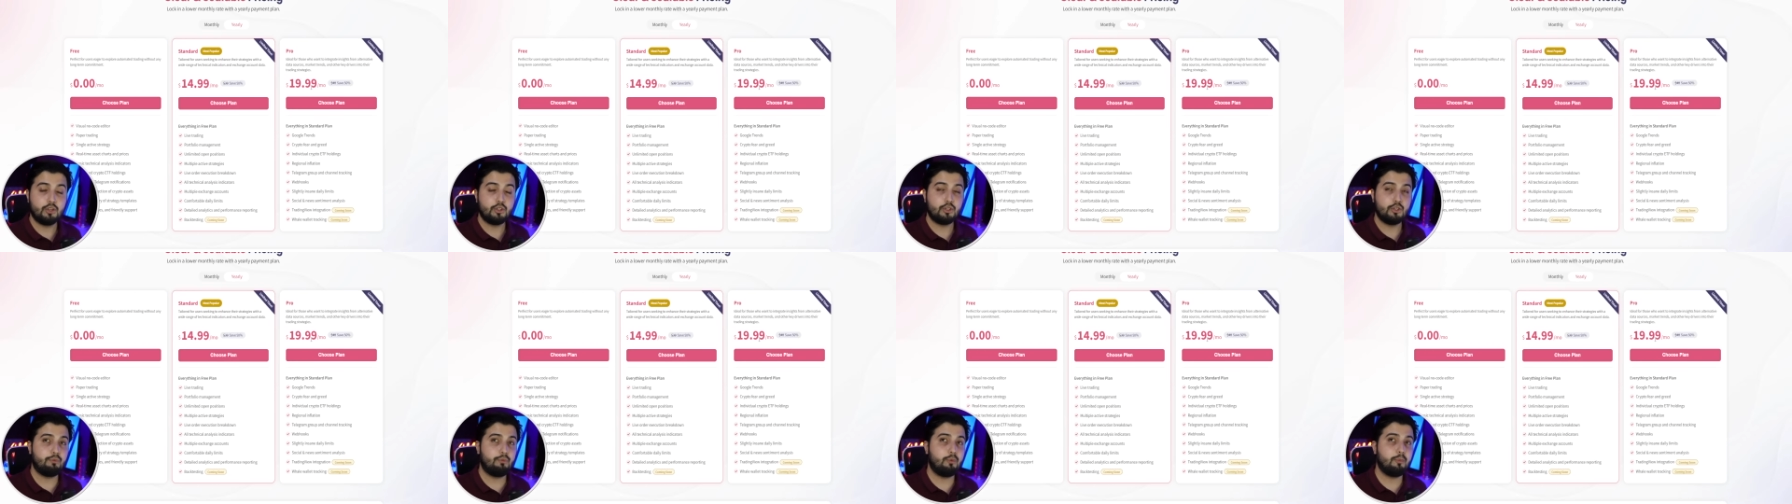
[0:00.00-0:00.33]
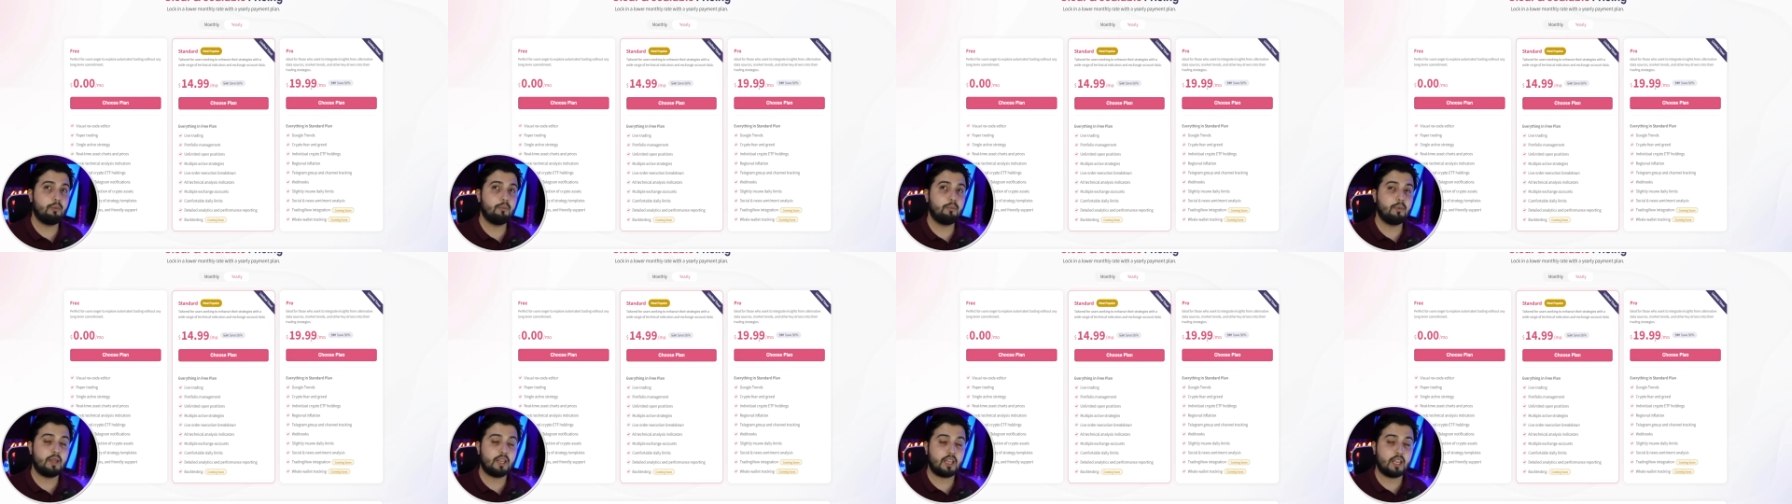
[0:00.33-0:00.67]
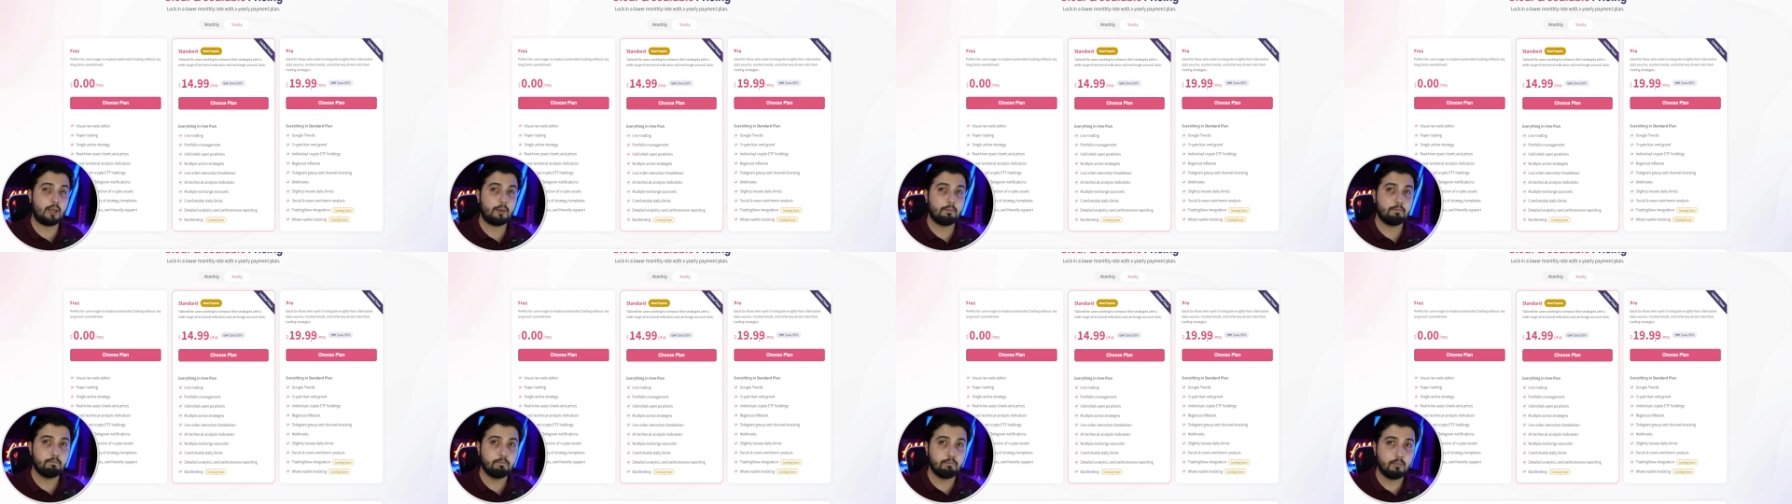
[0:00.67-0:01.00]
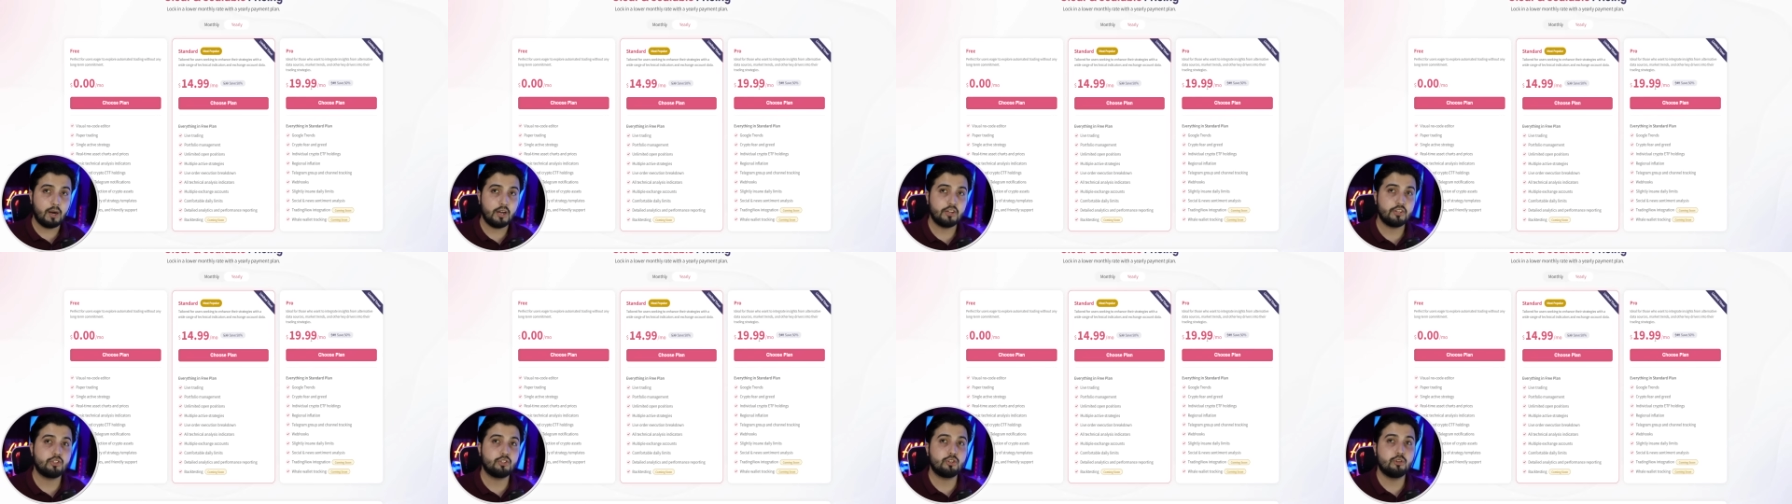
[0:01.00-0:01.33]
You will be making
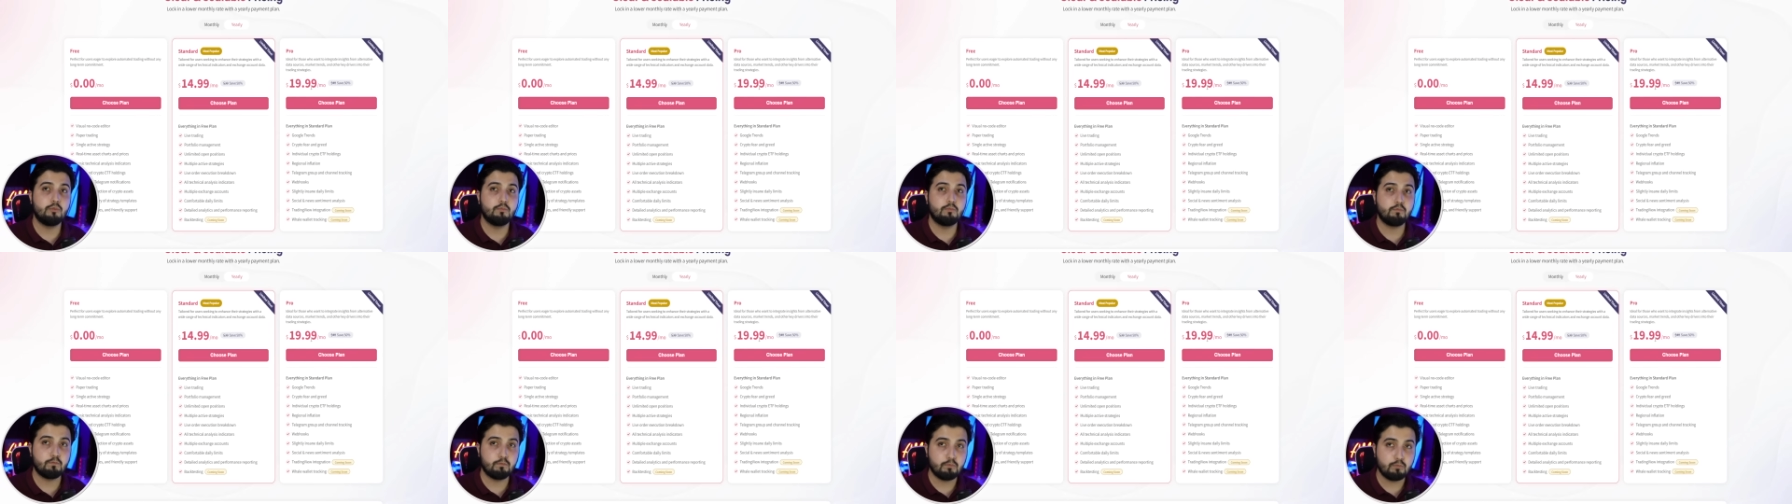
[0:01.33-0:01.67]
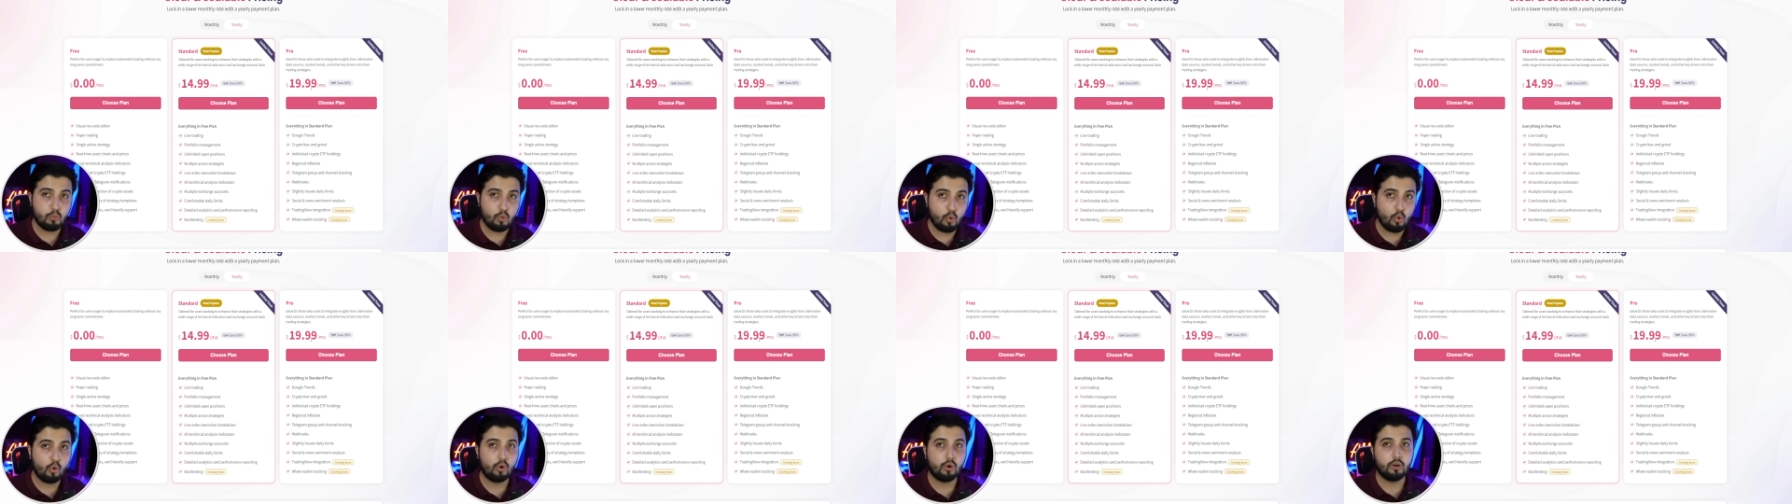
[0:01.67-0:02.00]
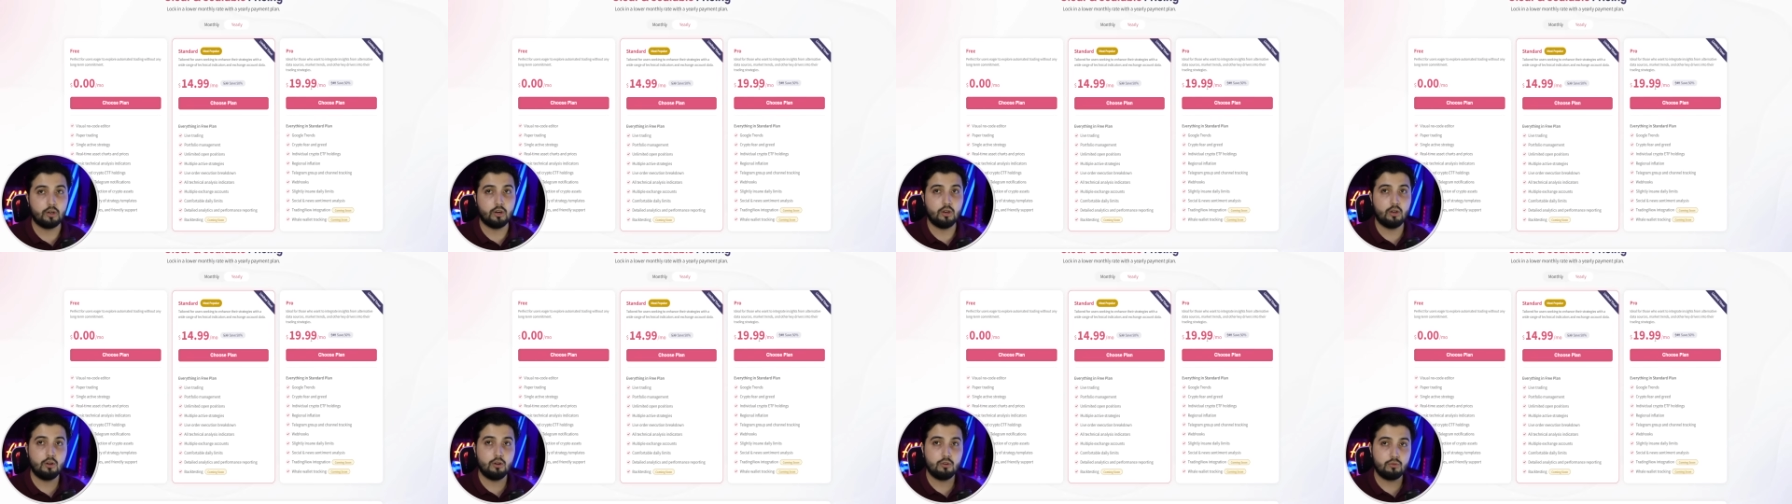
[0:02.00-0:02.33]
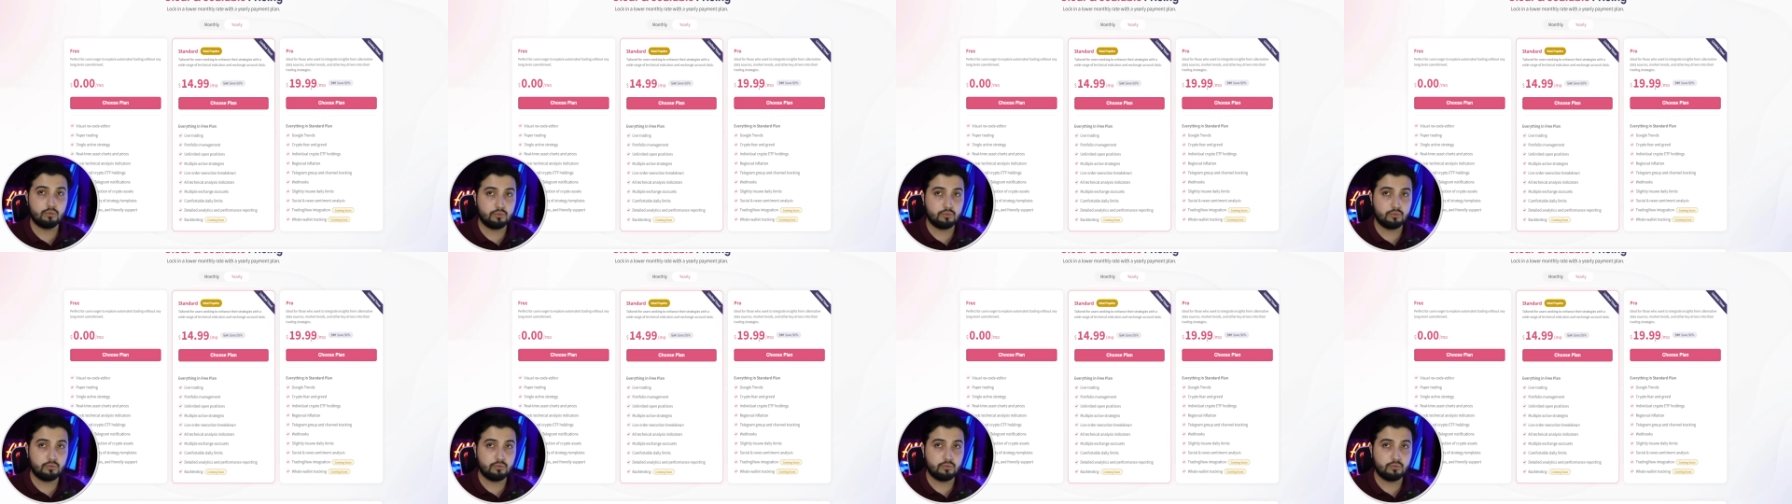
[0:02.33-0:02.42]
much more